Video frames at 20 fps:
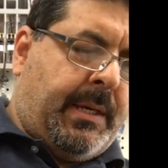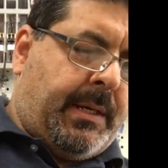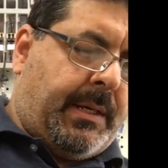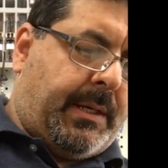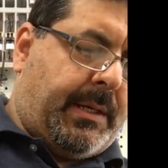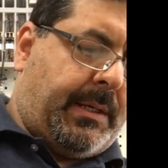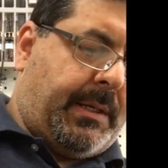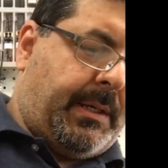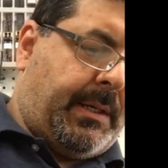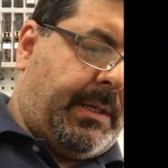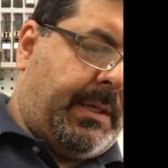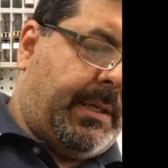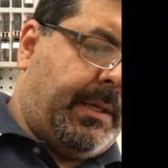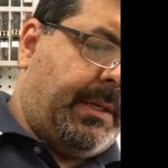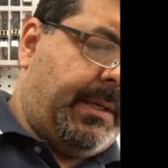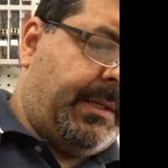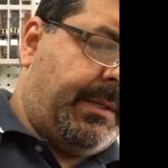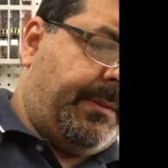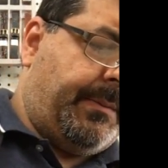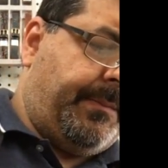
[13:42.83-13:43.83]
Going to
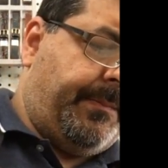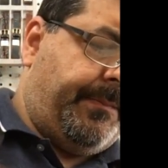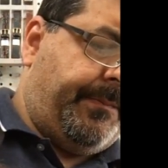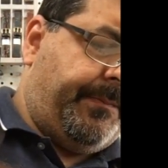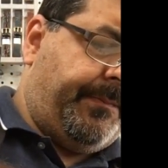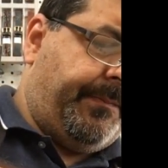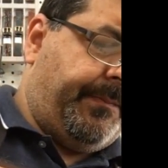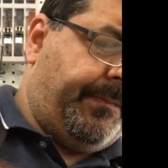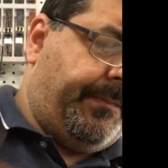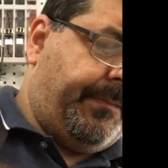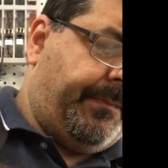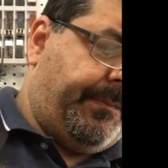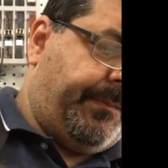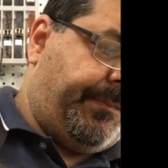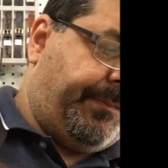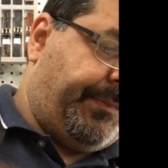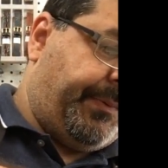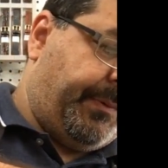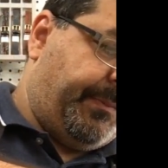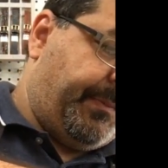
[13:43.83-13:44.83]

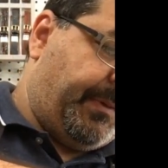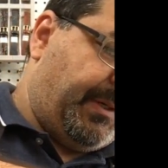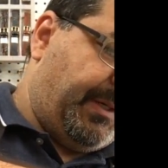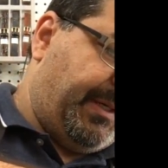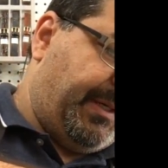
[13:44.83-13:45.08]
put my